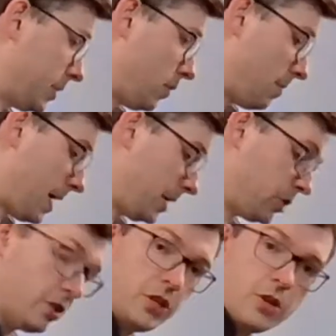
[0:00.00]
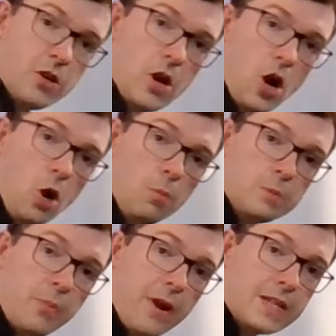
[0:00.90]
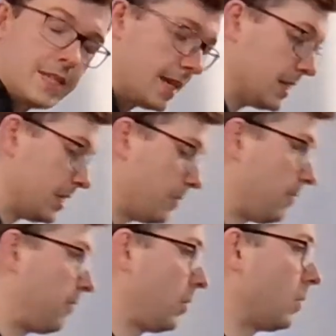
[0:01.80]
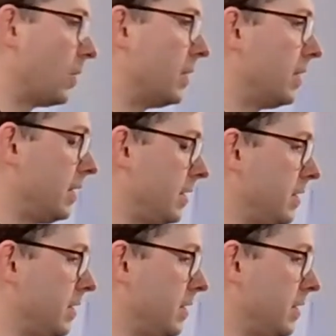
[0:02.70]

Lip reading: So imagine that you're almost pressing into the floor.